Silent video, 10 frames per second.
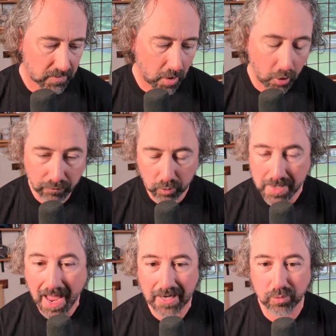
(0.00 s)

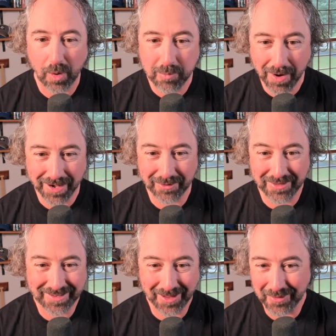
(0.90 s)
overreact one way or
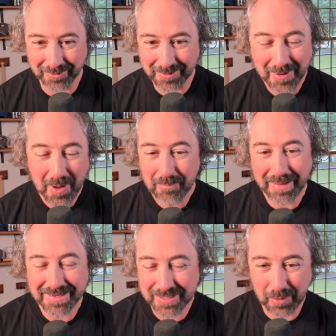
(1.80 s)
the other
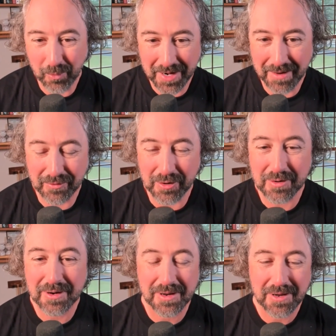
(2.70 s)
based on whatever
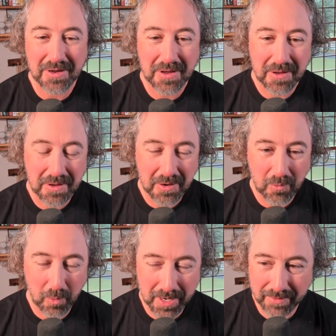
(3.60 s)

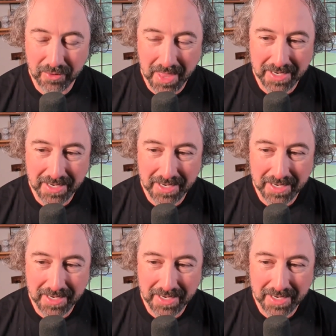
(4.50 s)
whatever that